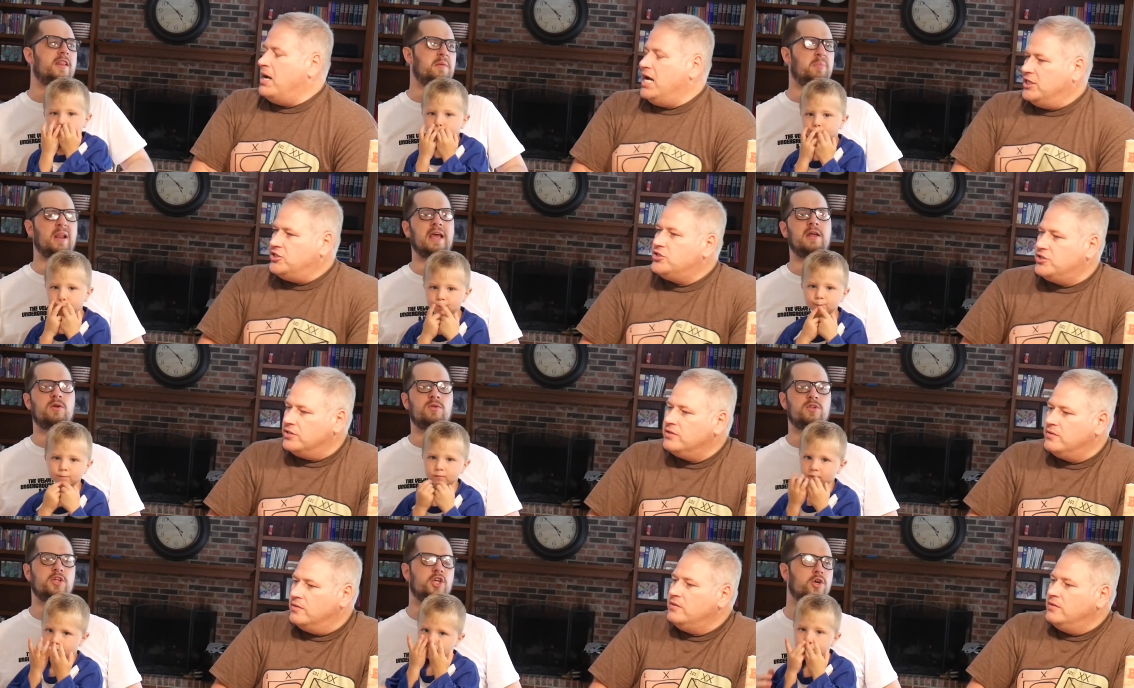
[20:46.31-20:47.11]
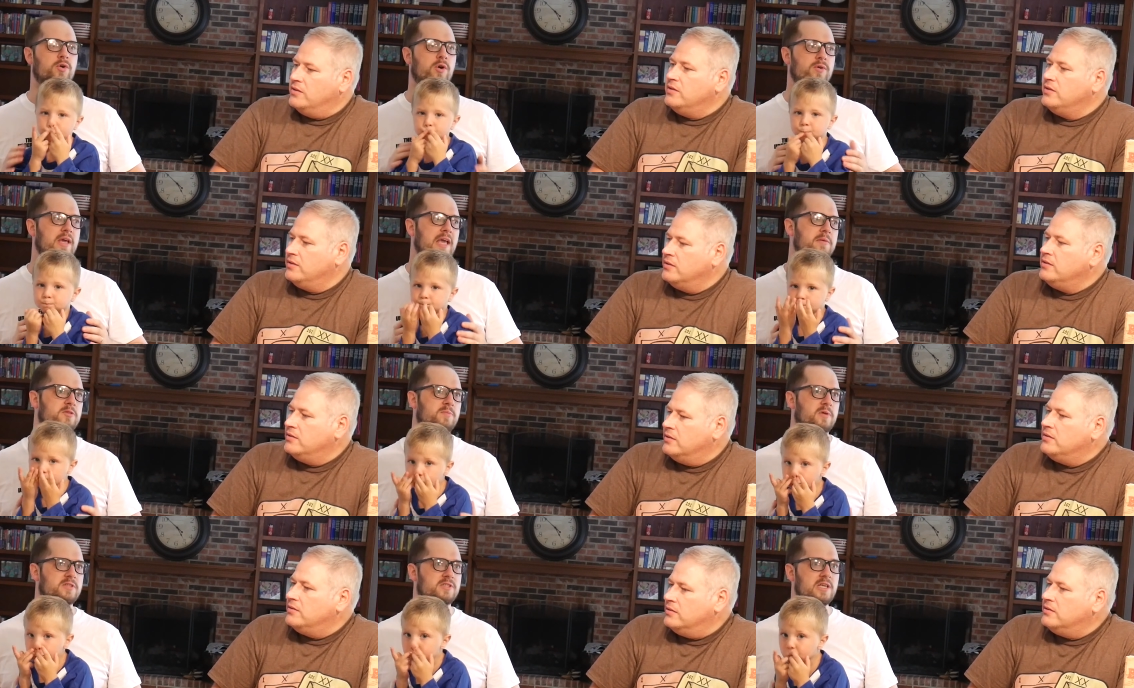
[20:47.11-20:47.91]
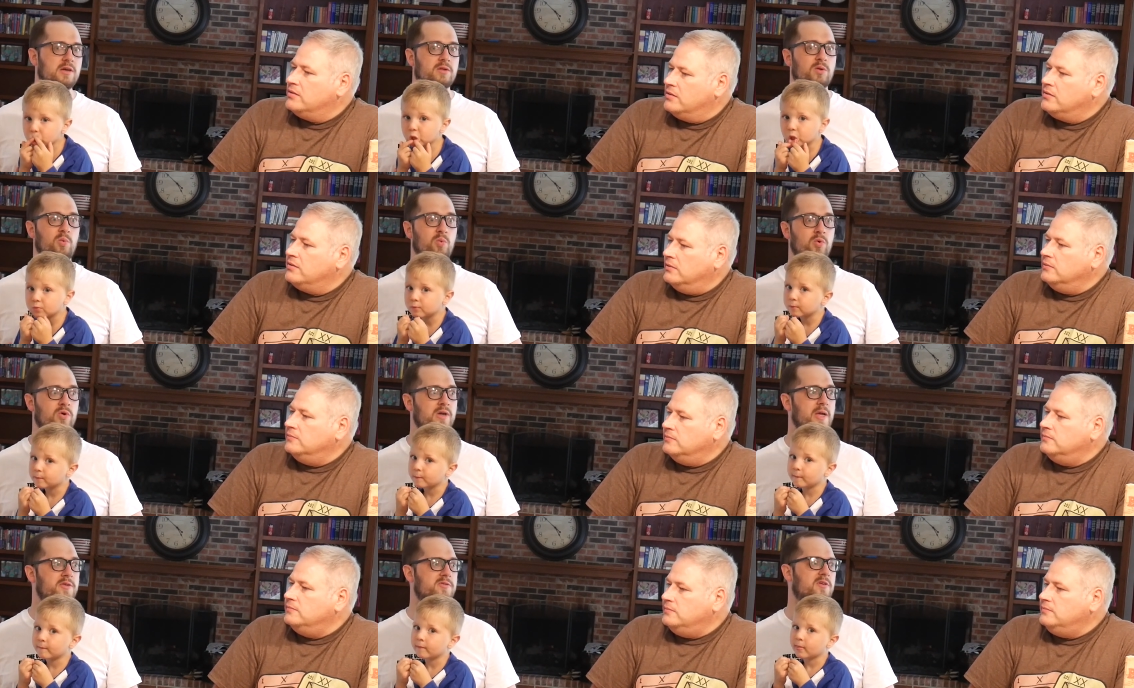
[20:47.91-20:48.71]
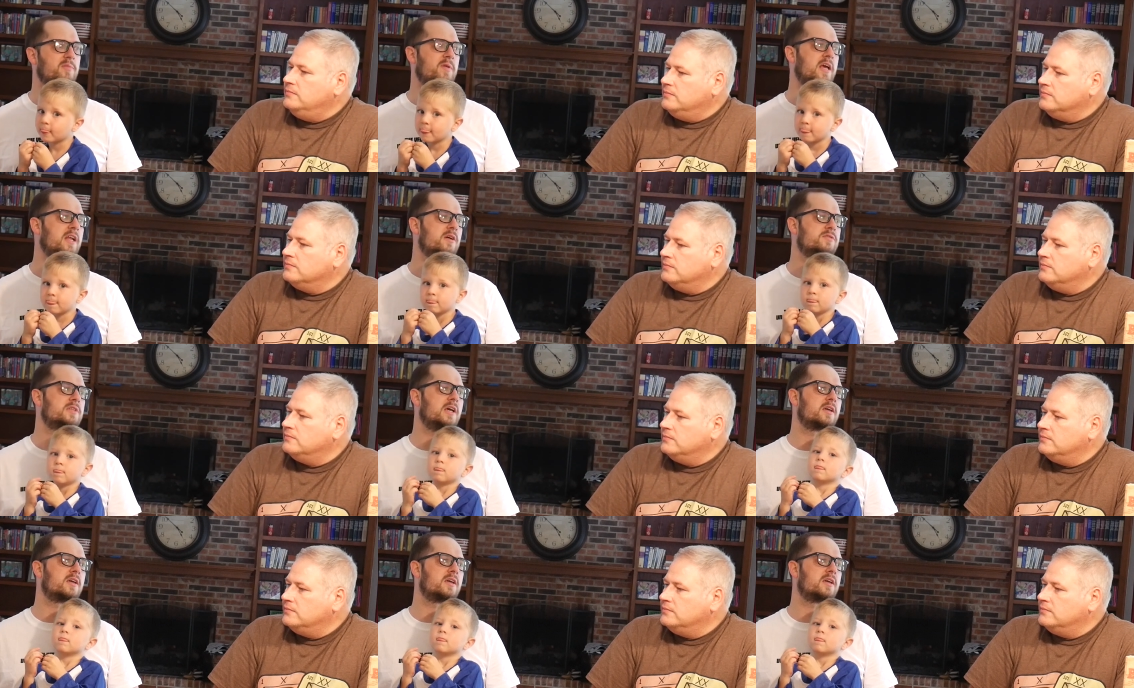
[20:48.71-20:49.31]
Speaker 1: and they're playing all the Euro games. But seeing all the war games being played, I was